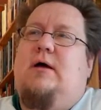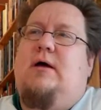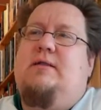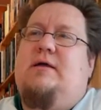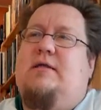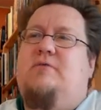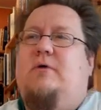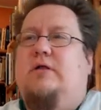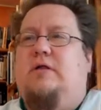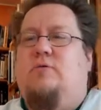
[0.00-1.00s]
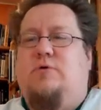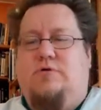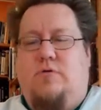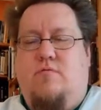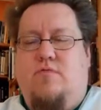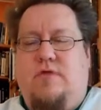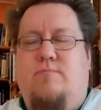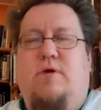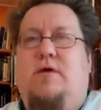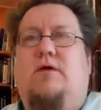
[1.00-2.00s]
Tahtivaeltaja was the
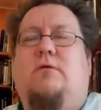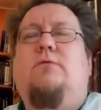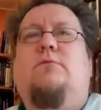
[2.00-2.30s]
beacon